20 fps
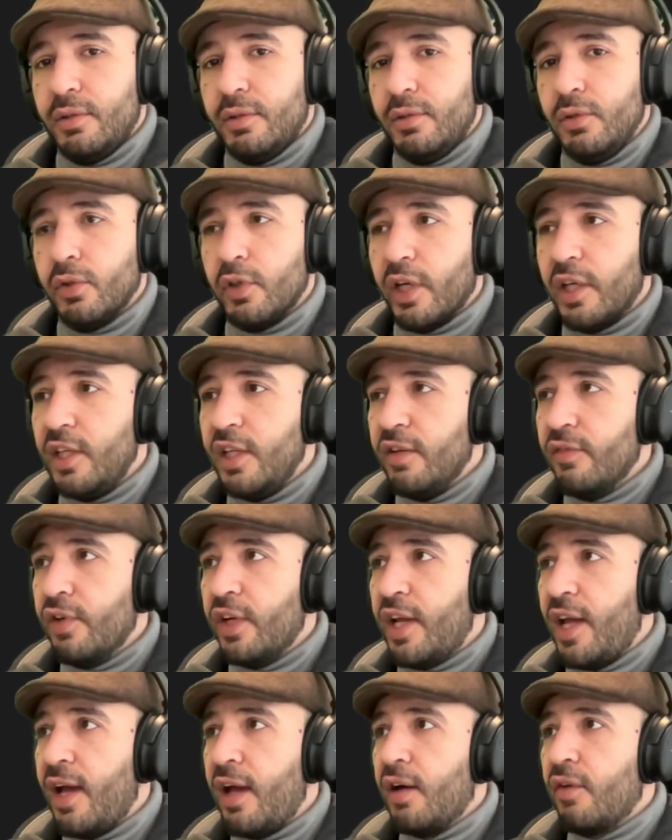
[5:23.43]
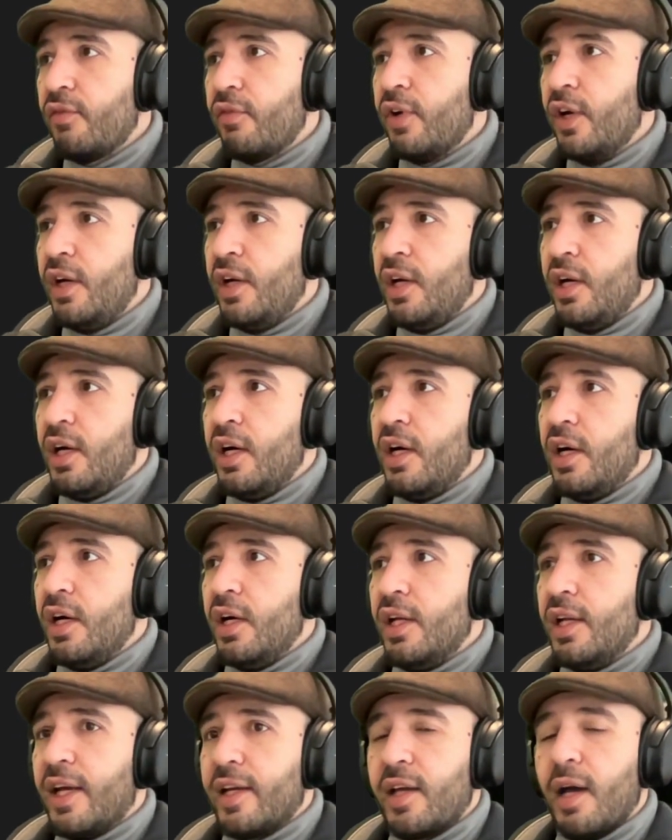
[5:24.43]
You can even have
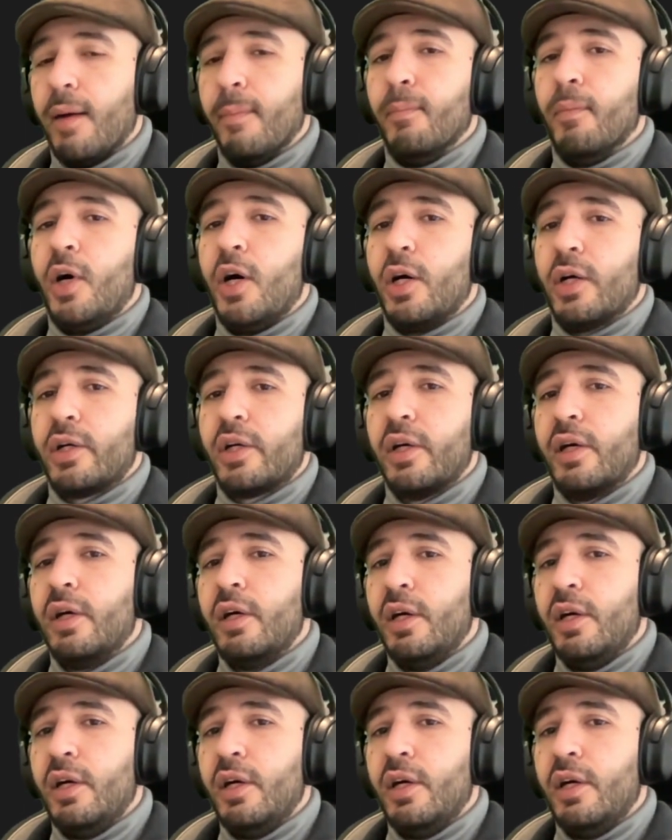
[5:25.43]
like a mock